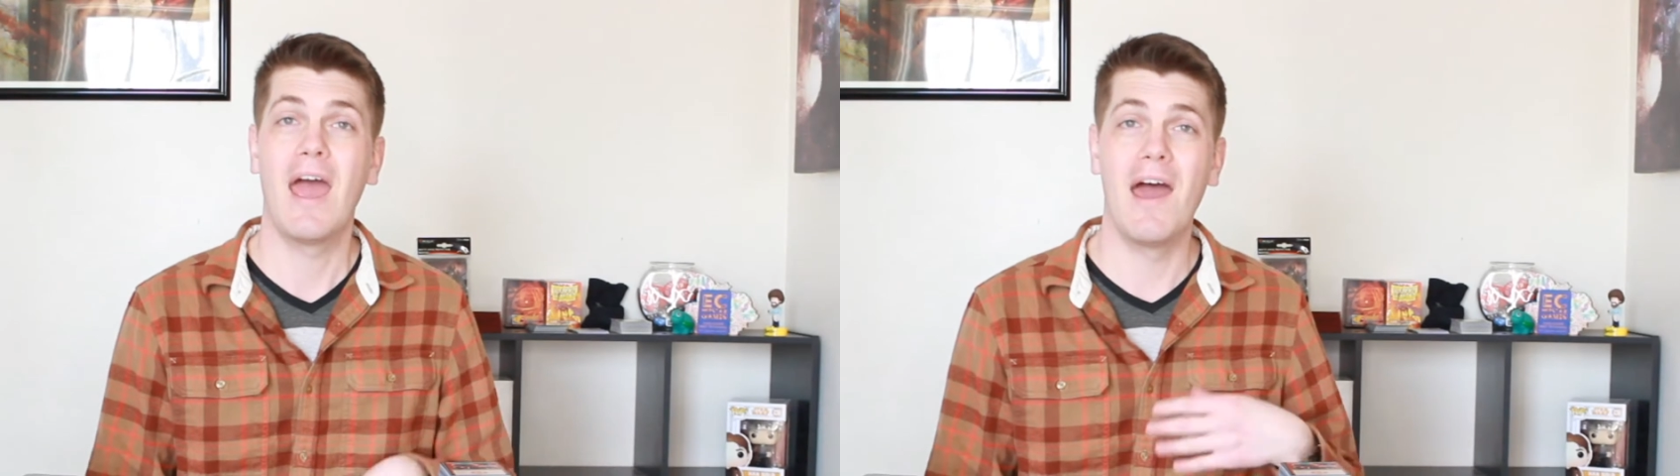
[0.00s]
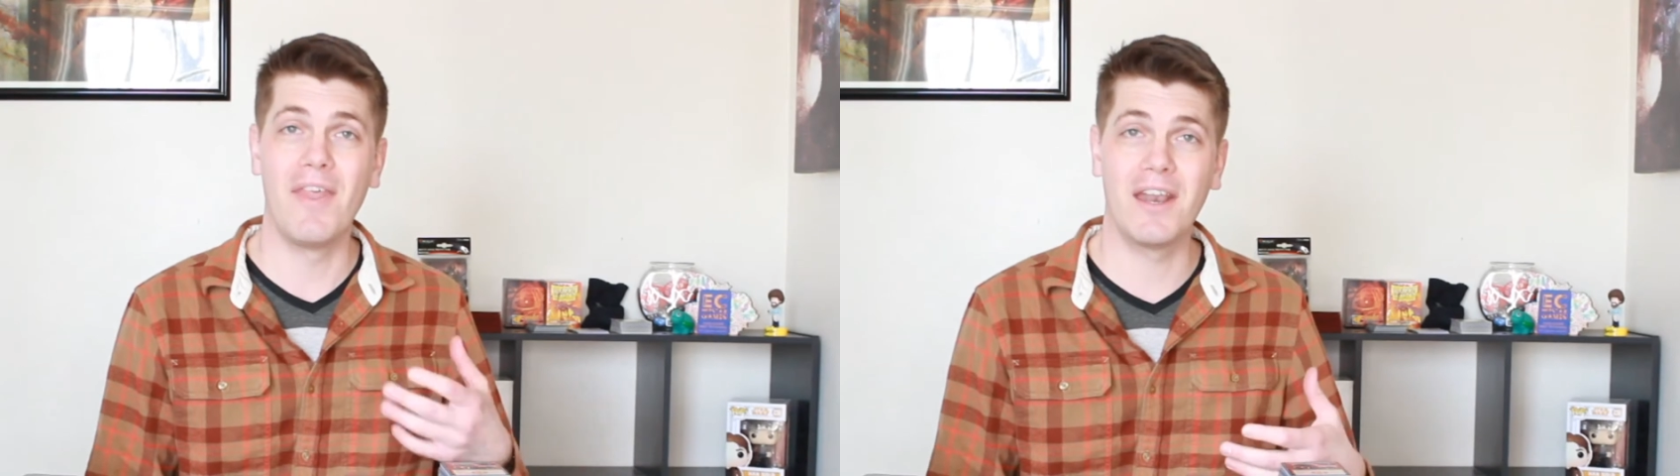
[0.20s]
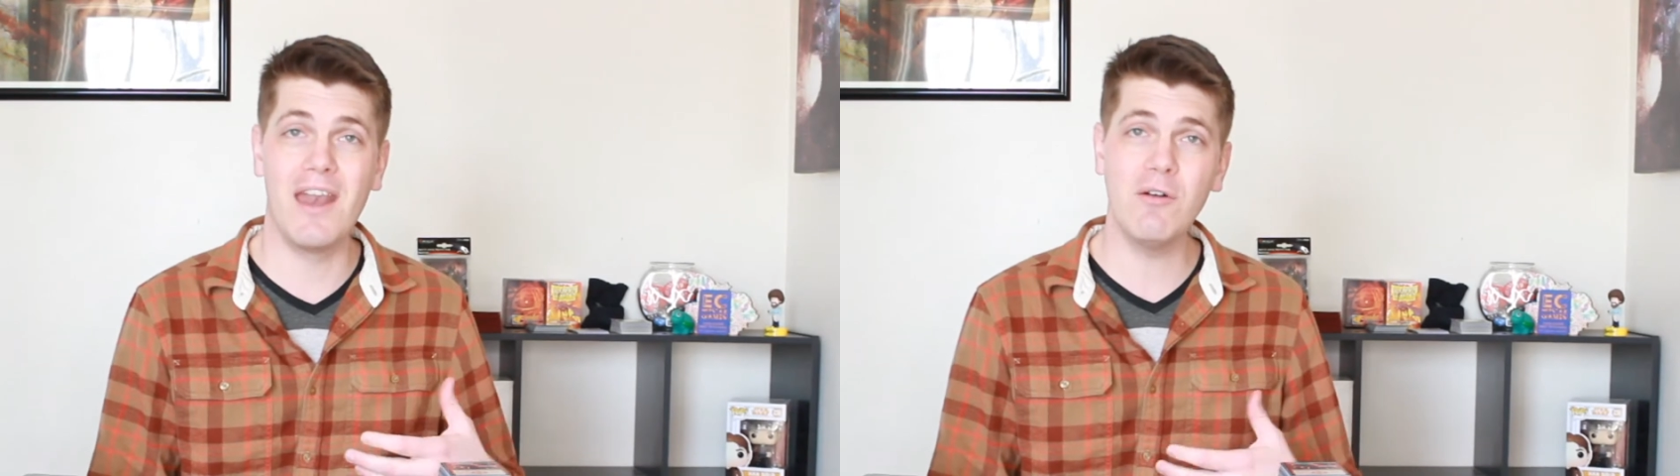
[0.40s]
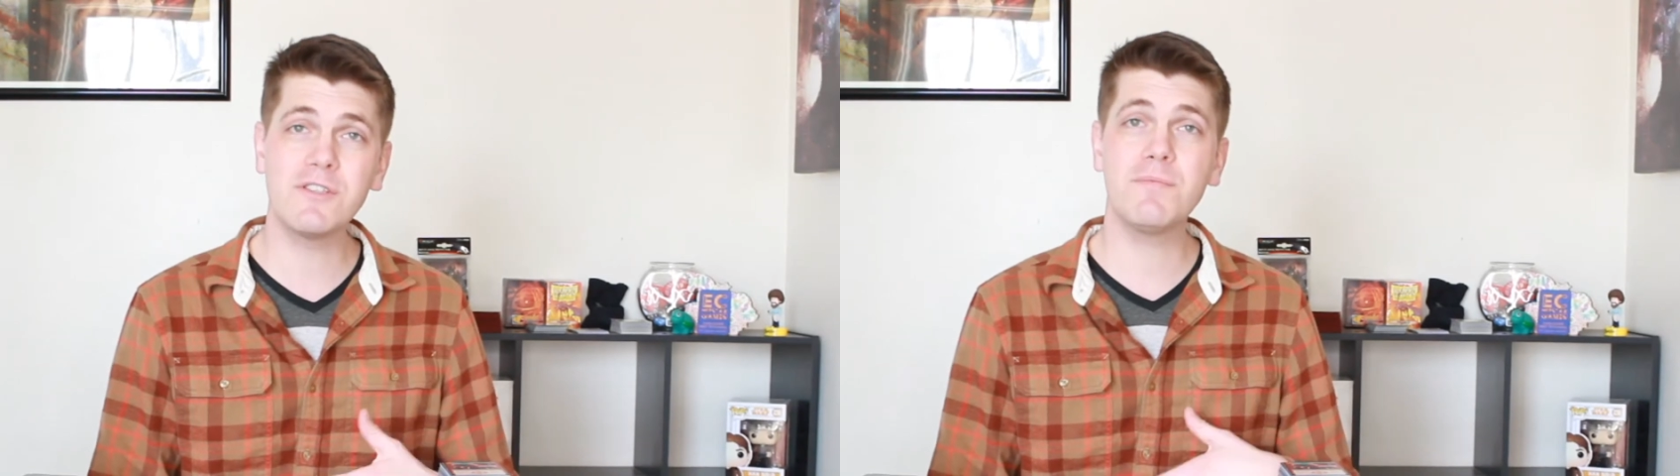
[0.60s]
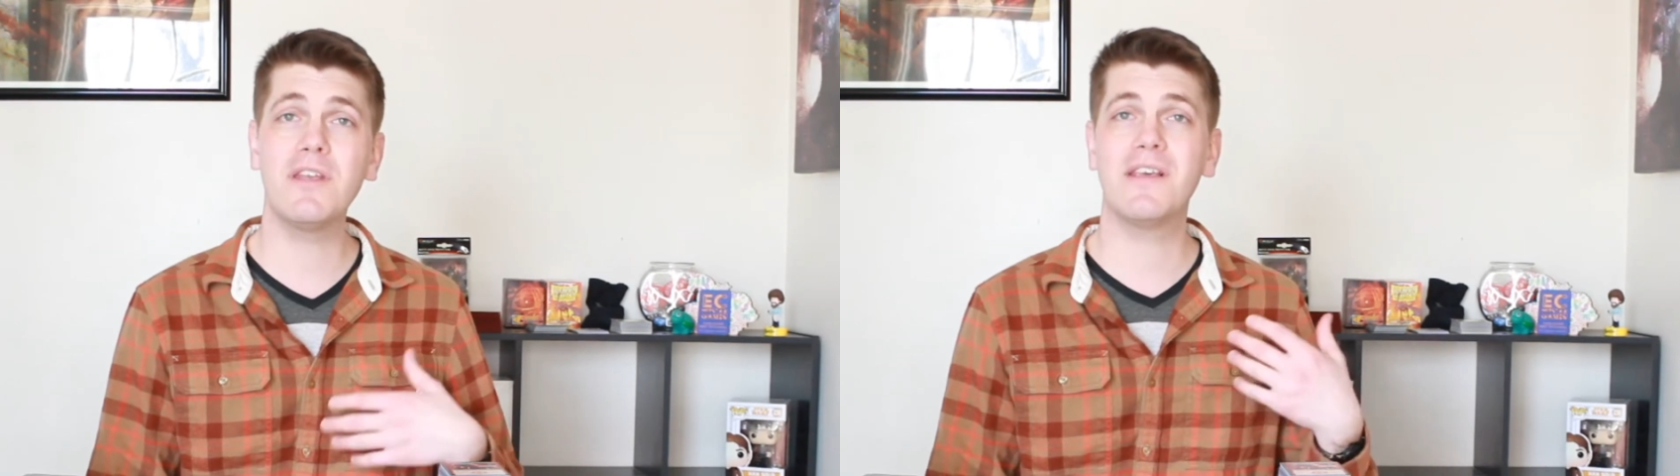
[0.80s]
And that
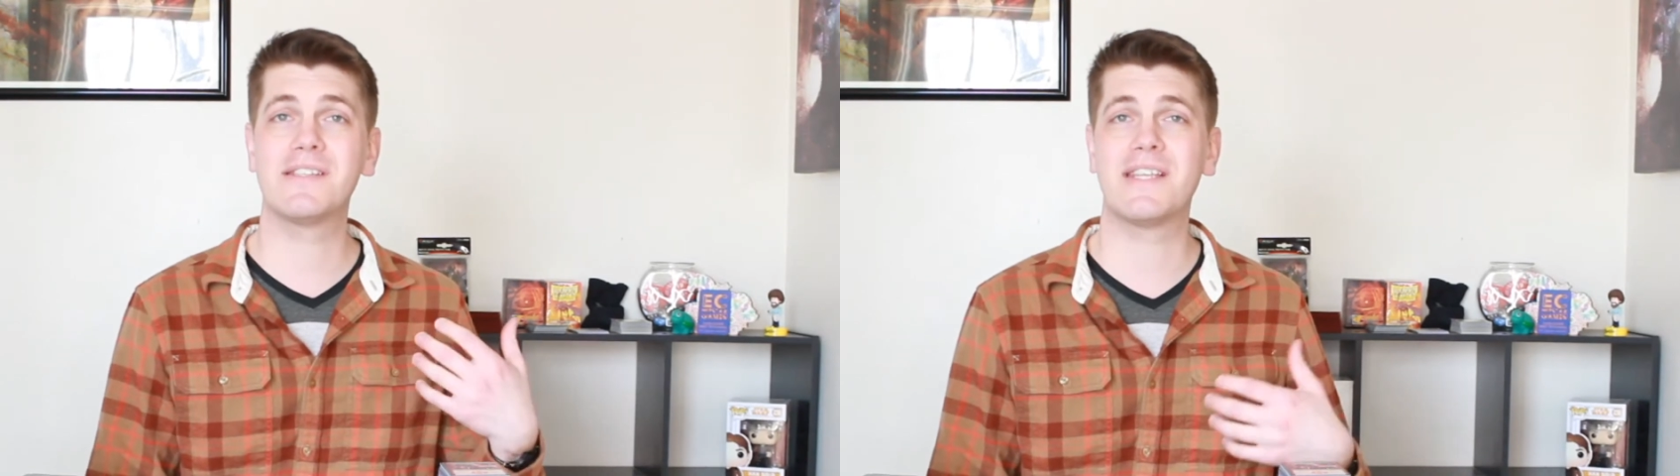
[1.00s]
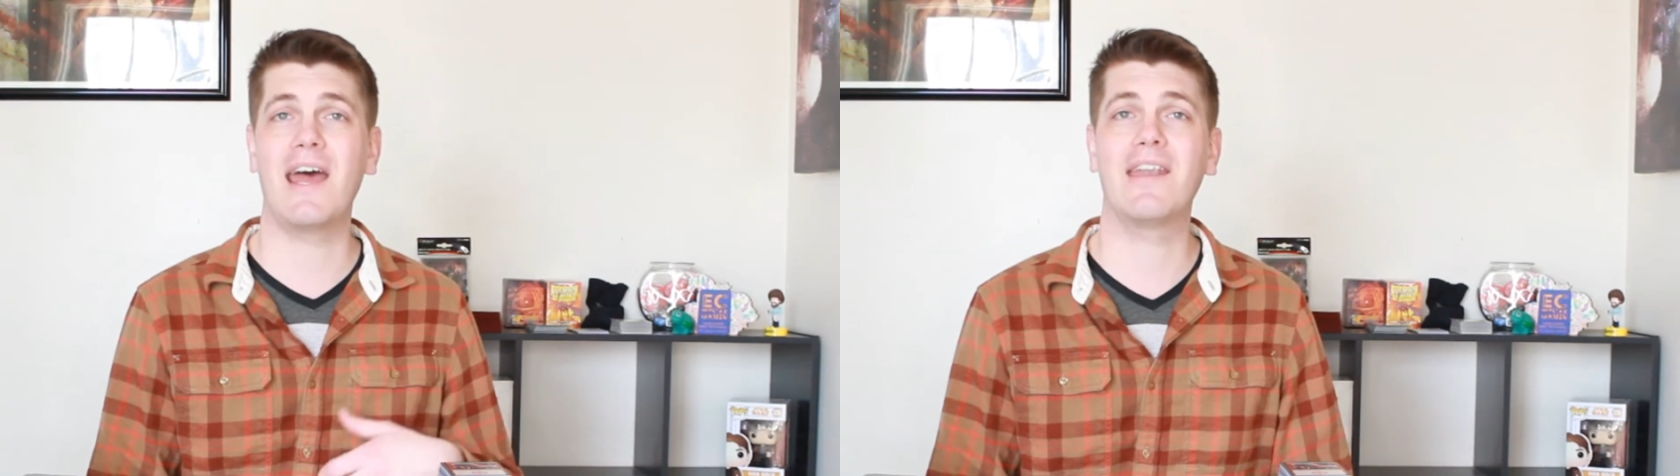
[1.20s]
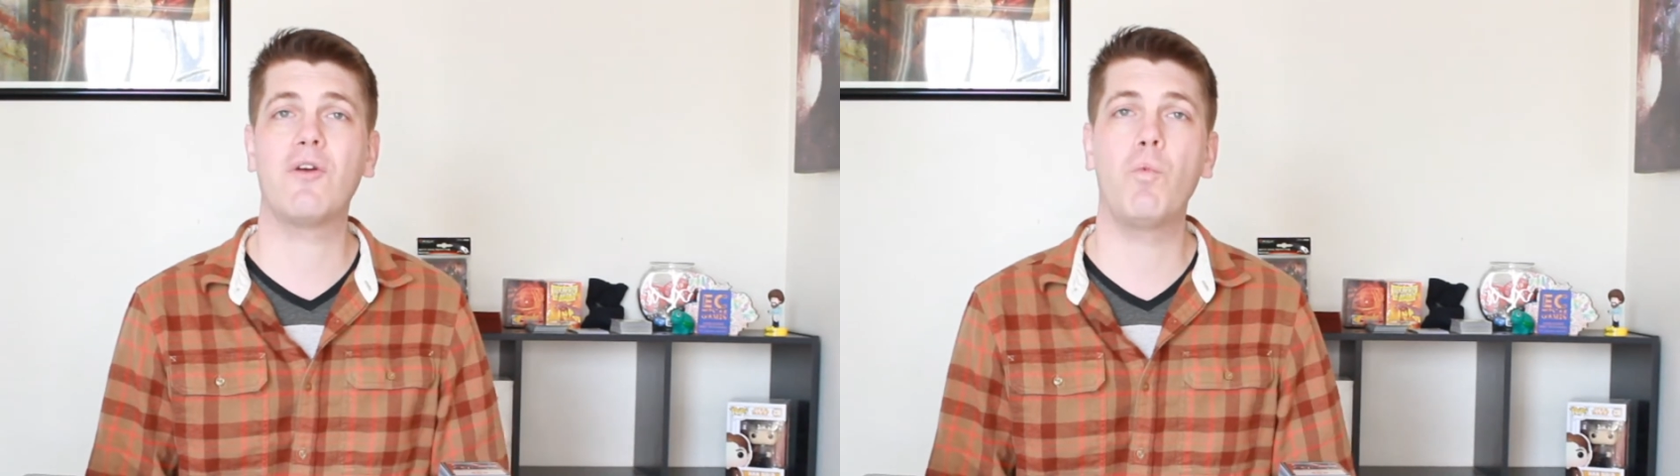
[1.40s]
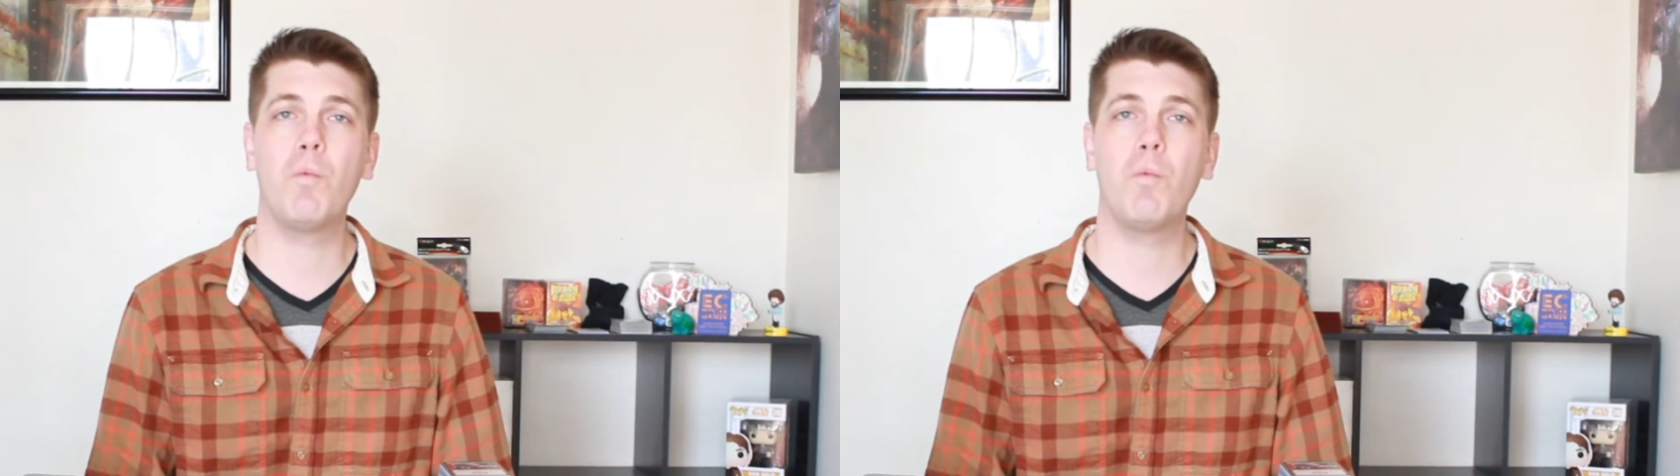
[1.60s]
announcement is that